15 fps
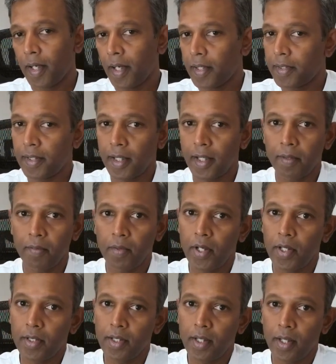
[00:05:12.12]
And second one
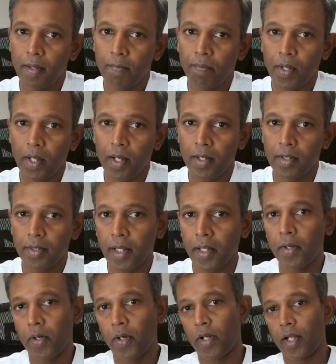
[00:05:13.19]
is um, the
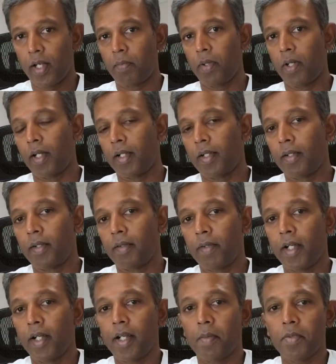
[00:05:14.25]
security pillar.
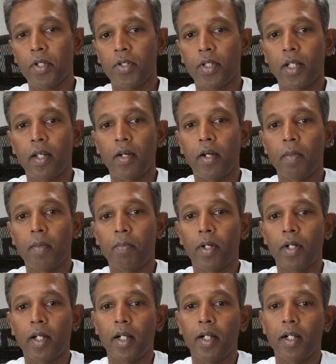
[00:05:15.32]
When it comes to security
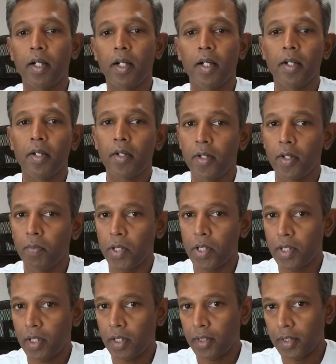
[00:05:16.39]
pillar, you
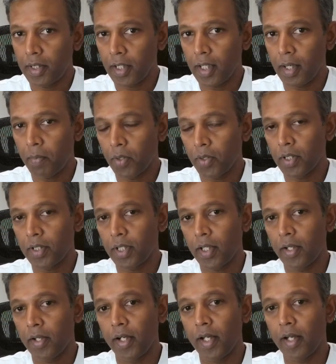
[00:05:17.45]
must think about the
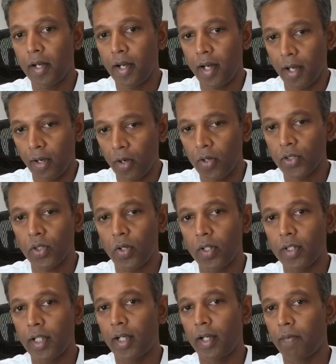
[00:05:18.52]
security across
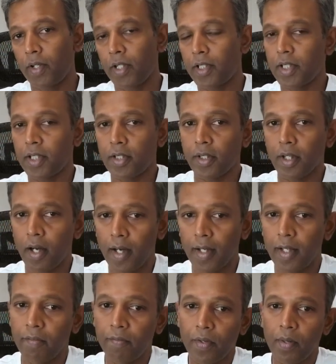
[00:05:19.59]
all the levels,
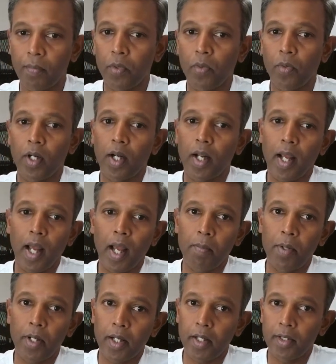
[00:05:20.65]
starting from your
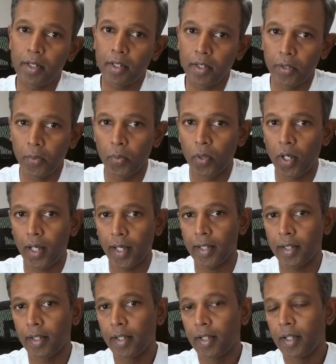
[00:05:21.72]
application
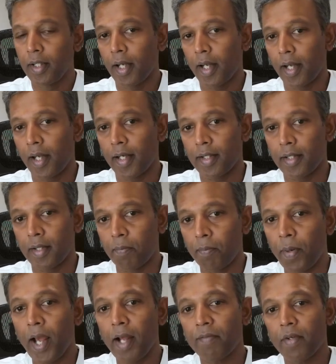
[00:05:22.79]
UI and the
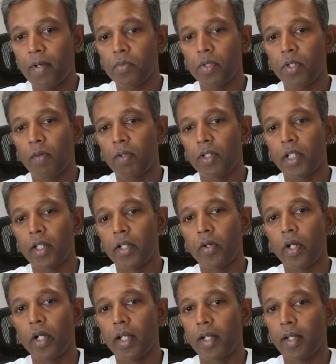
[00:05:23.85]
platforms level
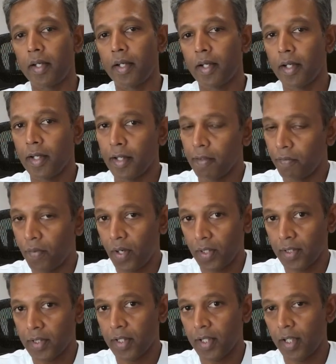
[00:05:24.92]
security,
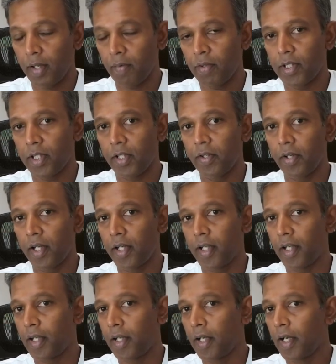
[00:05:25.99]
infrastructure level
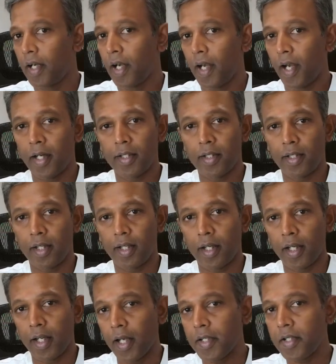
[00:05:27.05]
security, and the
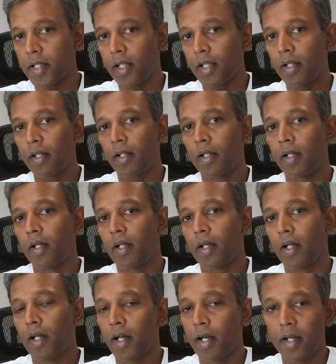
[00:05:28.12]
entire
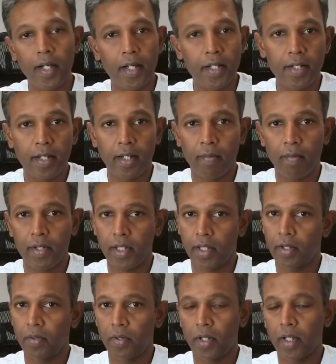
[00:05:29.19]
uh, region level
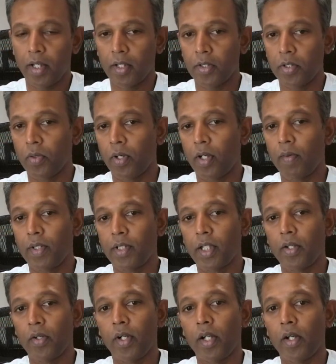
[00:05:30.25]
security and zone level
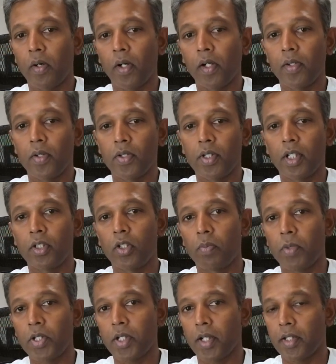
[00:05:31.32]
security. All those things you
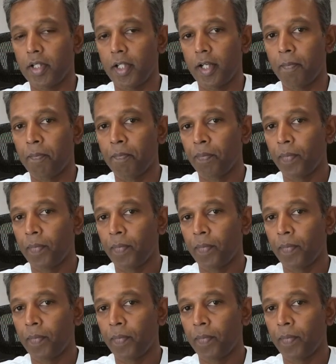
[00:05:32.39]
must consider.